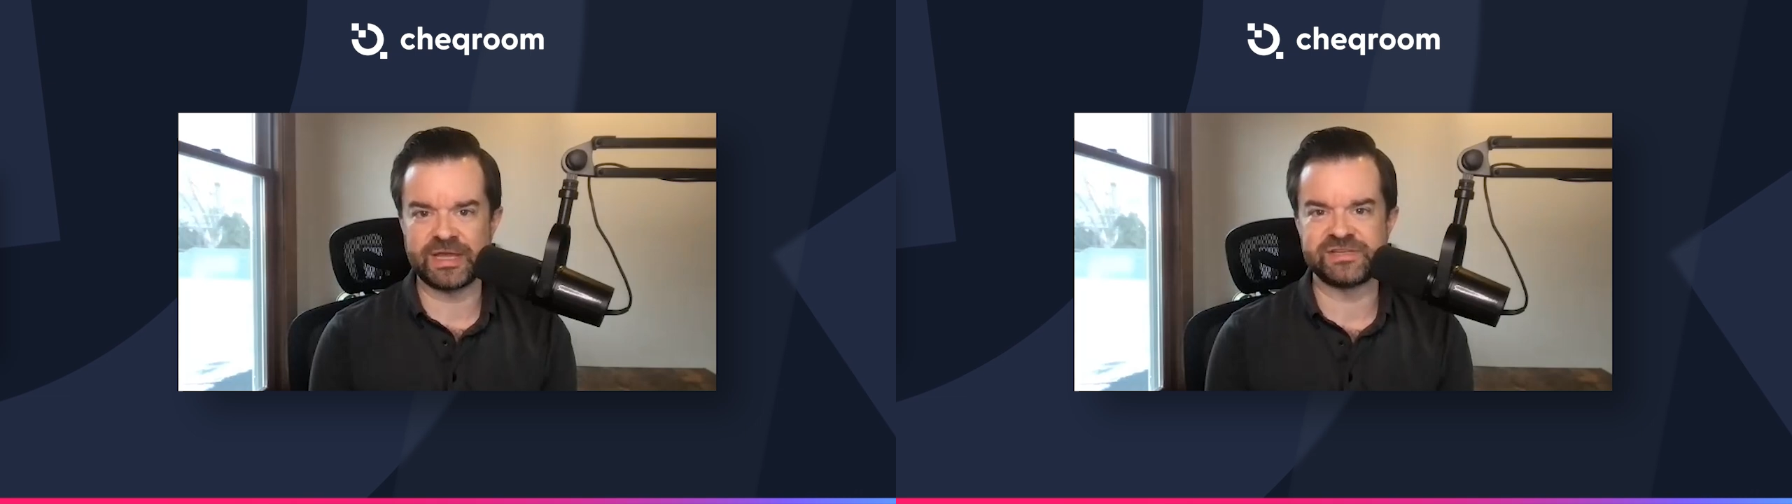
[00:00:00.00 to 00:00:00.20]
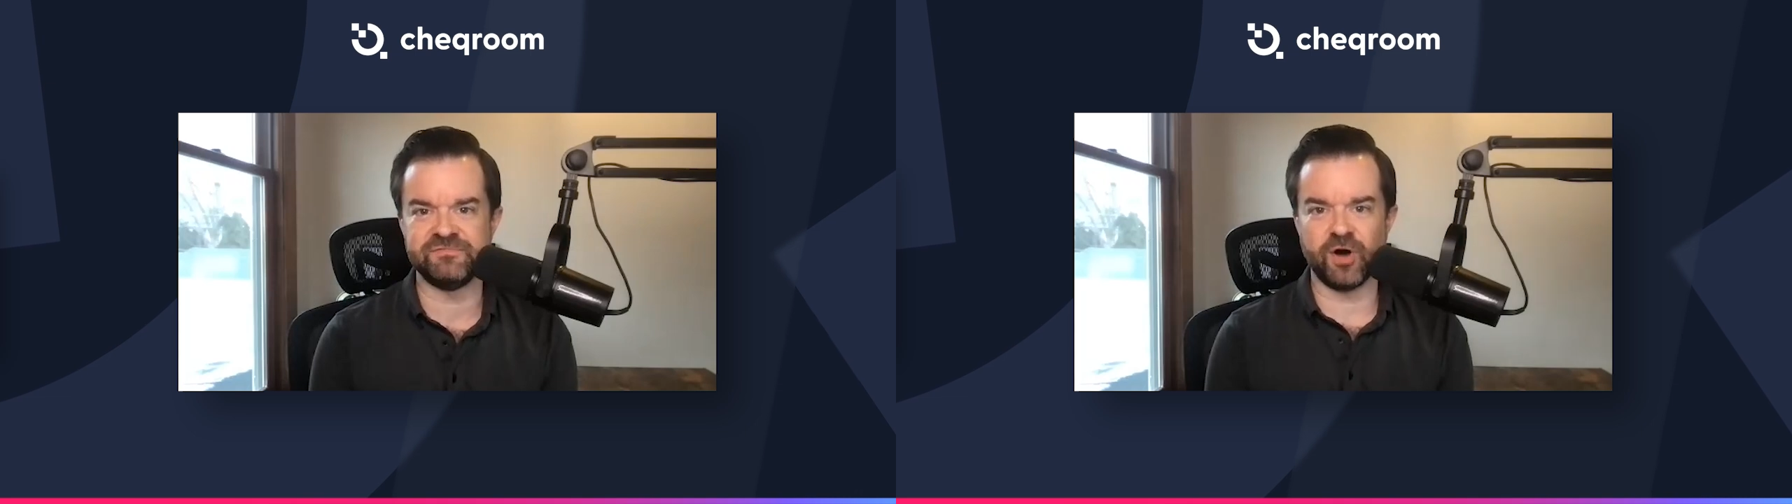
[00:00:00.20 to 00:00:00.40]

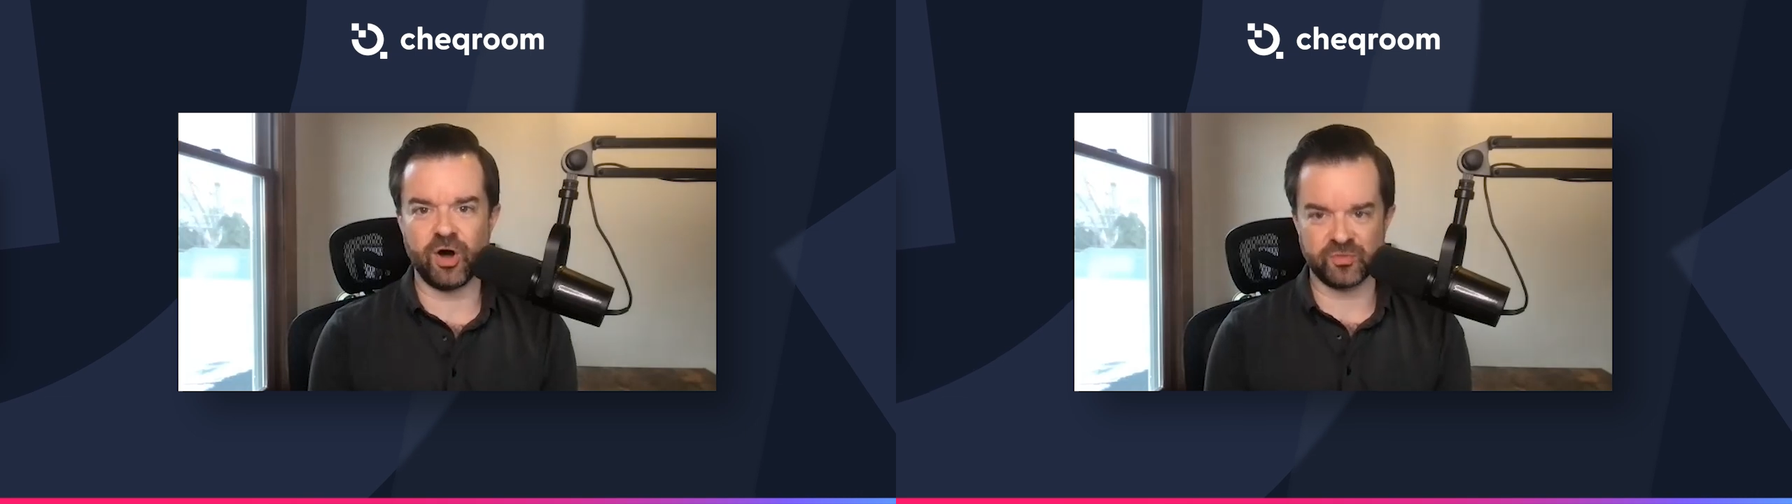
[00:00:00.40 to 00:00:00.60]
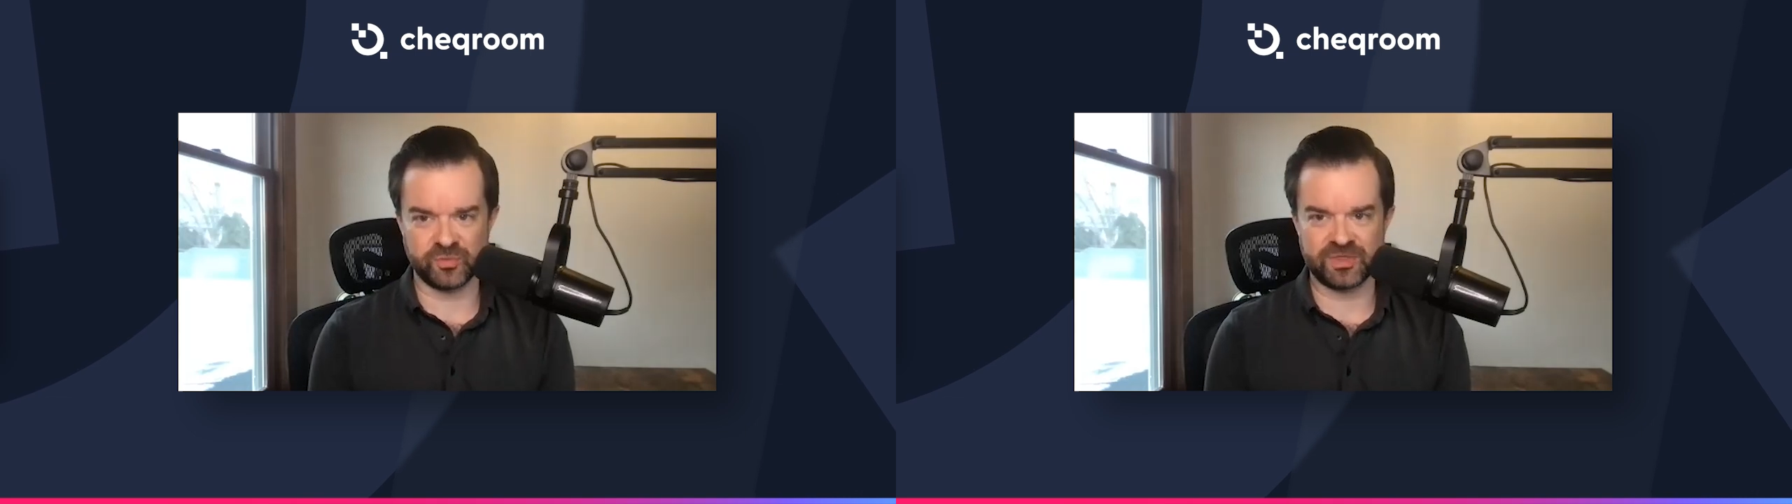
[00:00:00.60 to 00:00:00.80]
gets
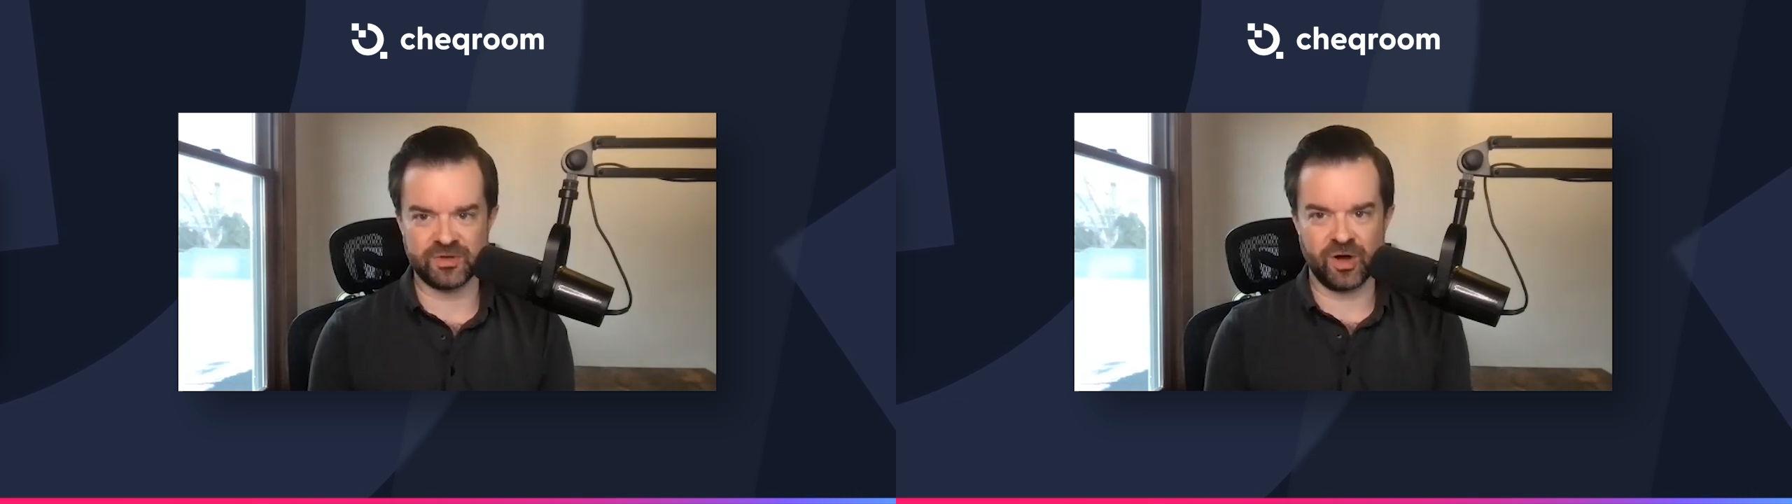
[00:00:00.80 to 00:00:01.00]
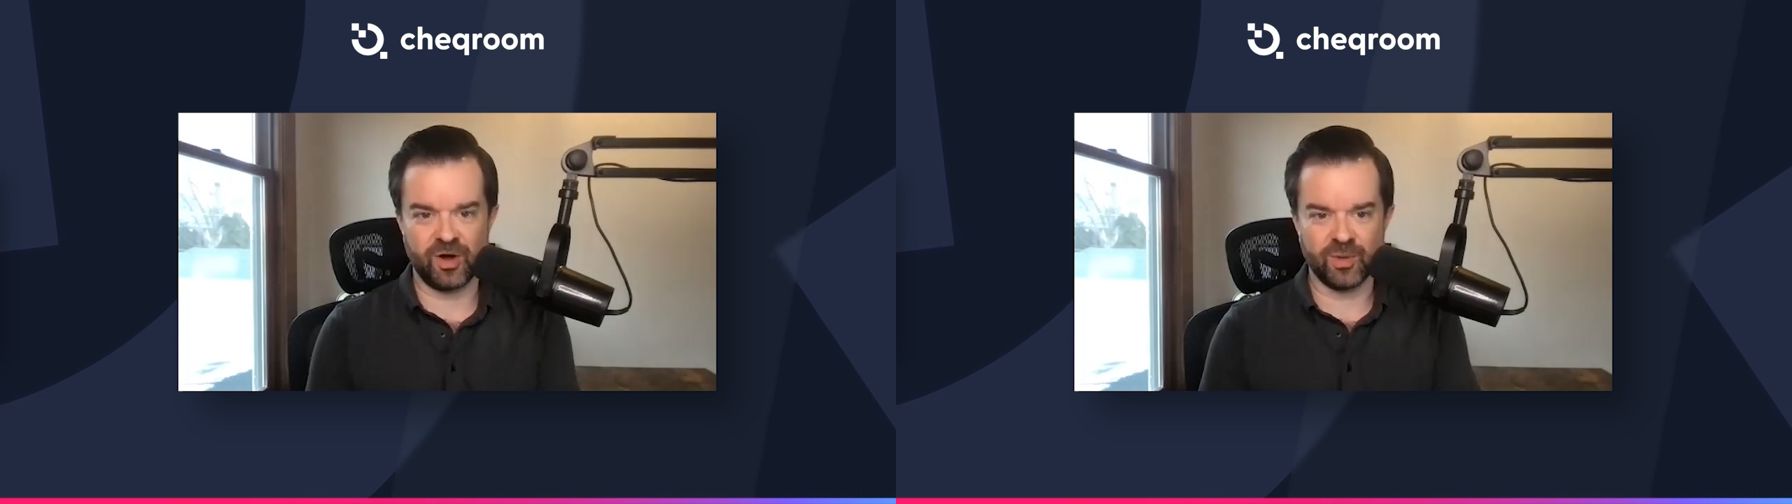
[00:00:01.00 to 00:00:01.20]
involved with
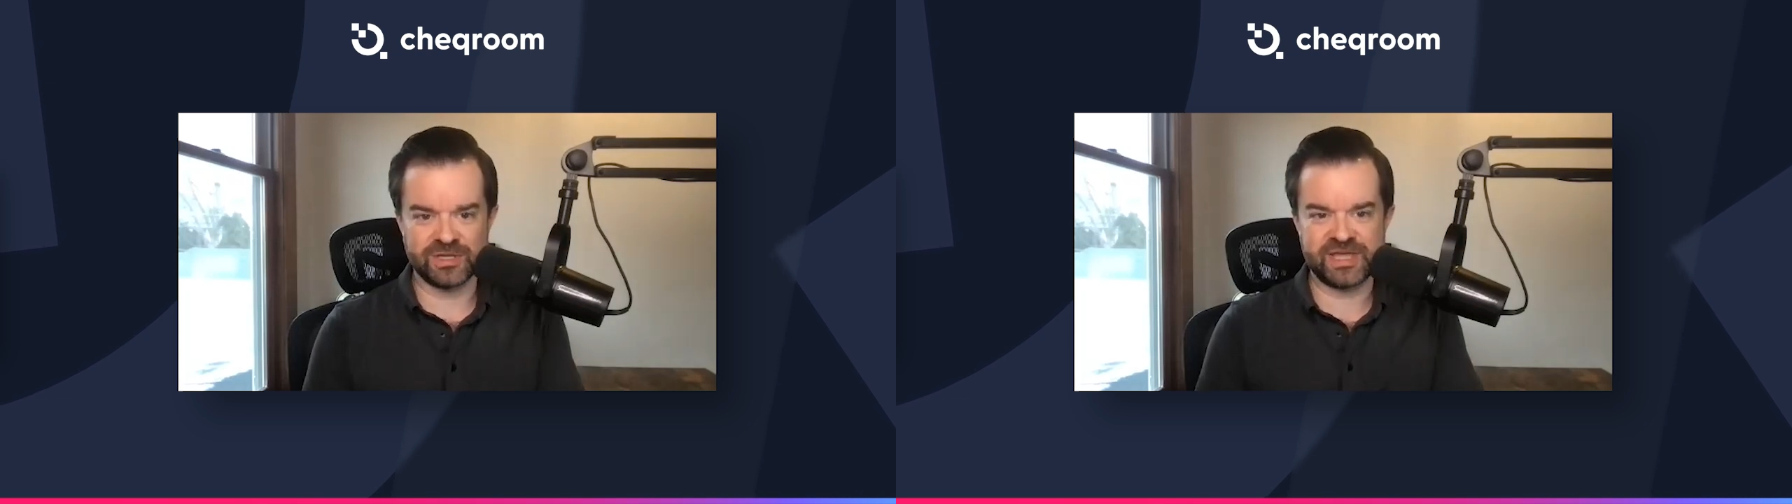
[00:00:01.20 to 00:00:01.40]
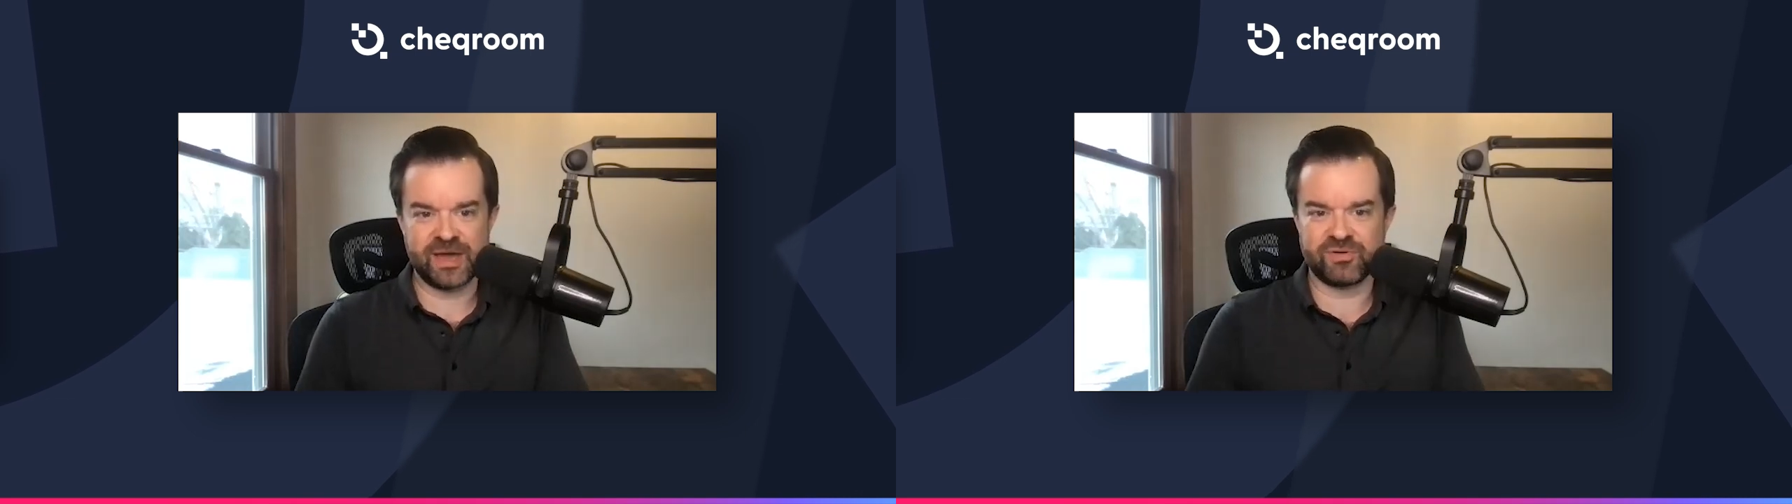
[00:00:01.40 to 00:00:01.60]
you all,
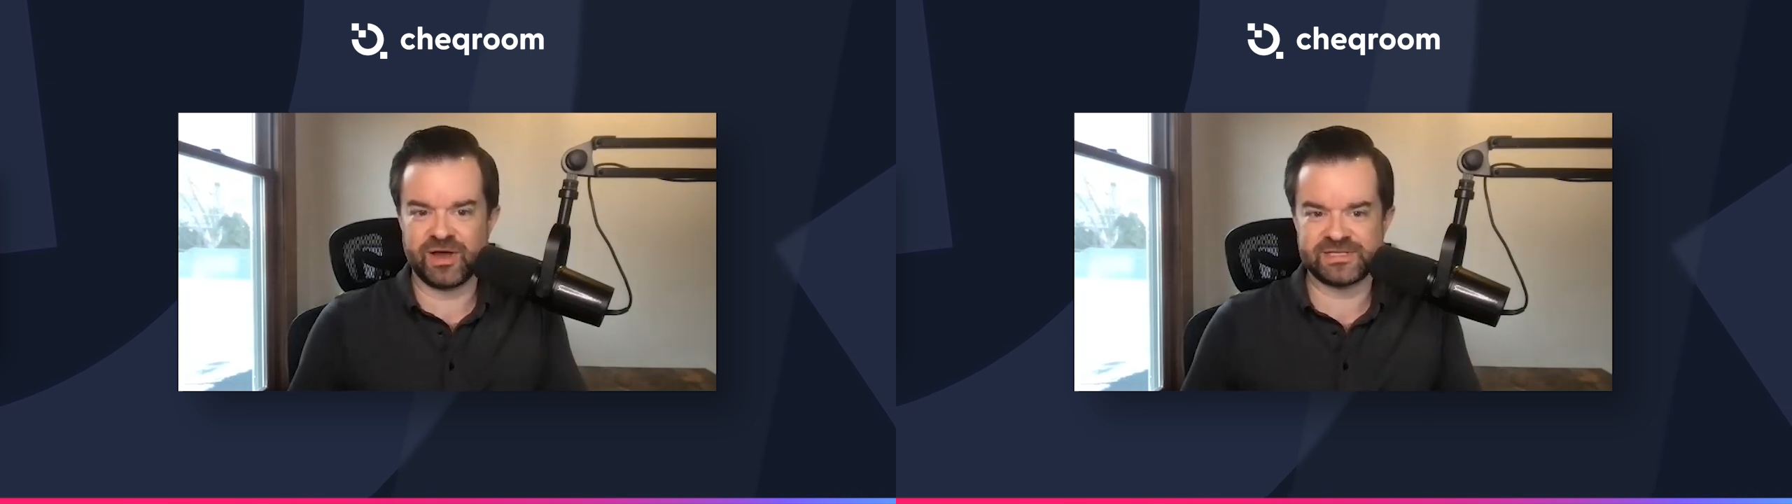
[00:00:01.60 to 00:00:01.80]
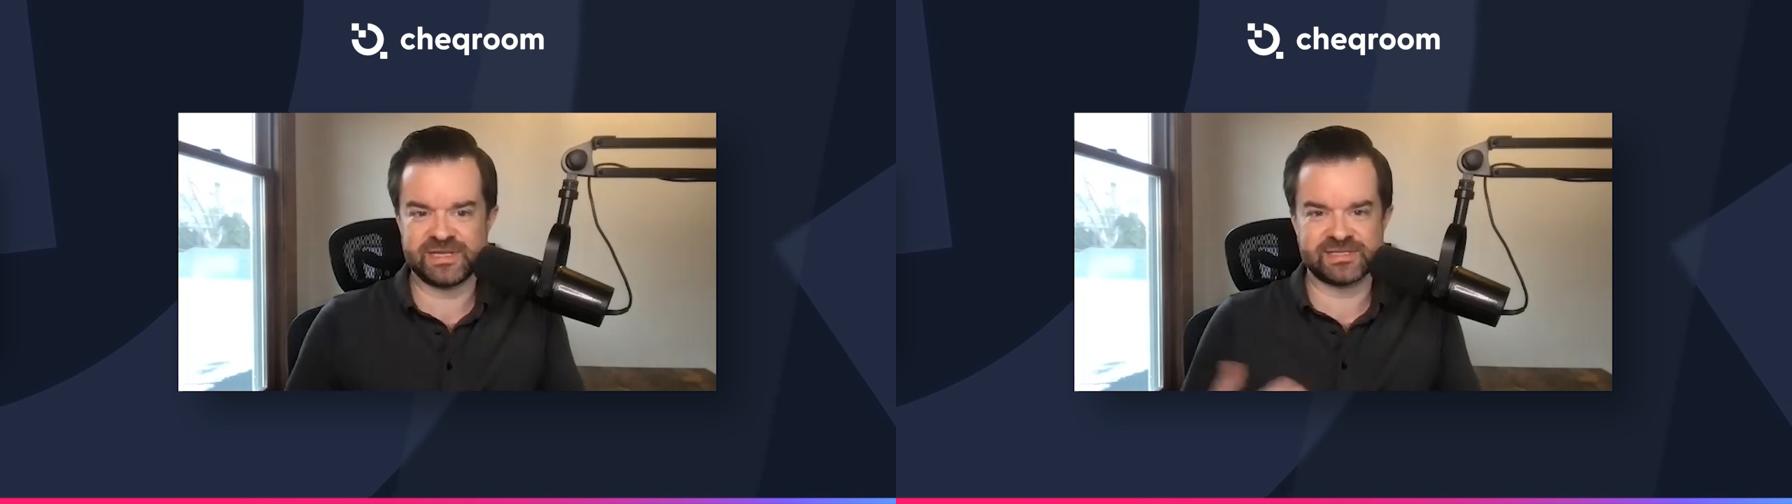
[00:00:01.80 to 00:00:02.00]
what's that
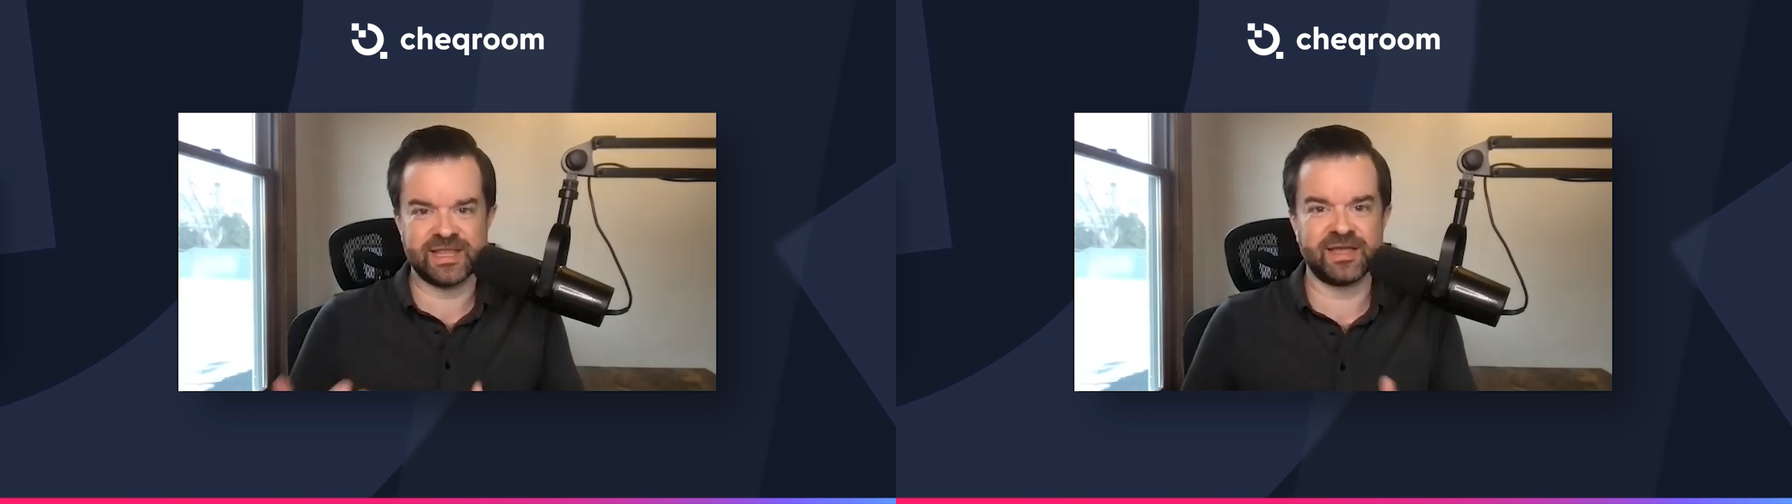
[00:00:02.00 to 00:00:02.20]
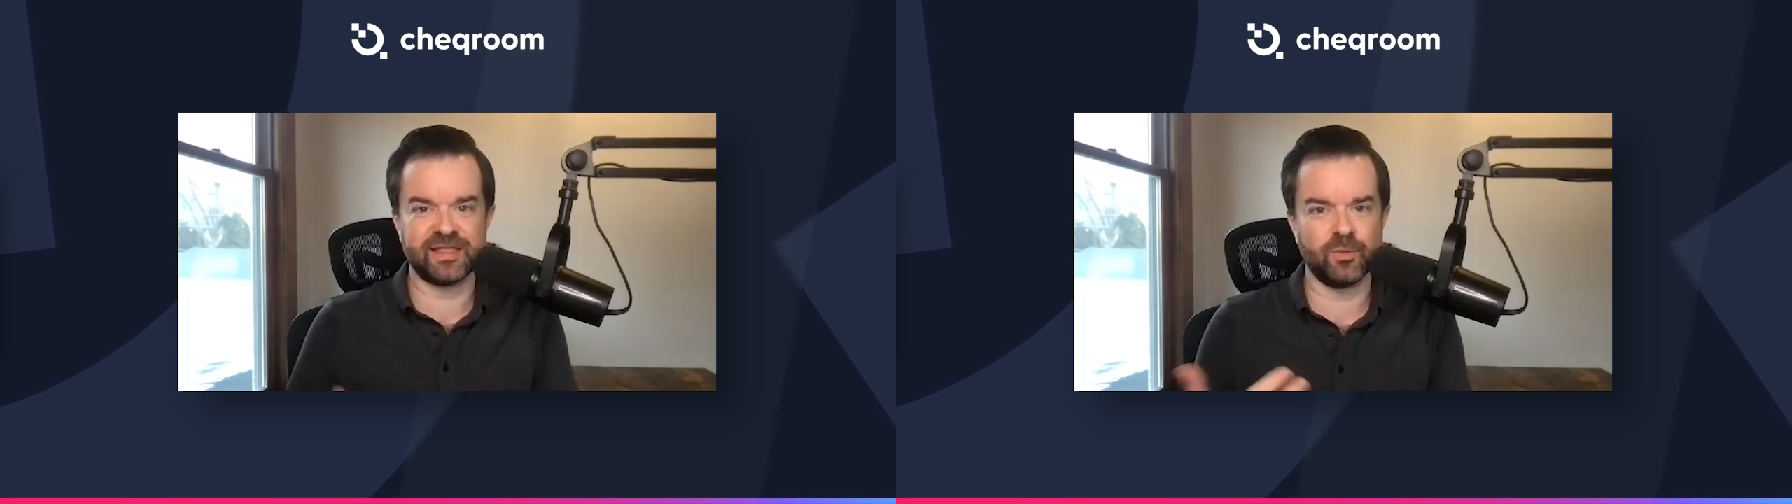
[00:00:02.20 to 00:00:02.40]
process like?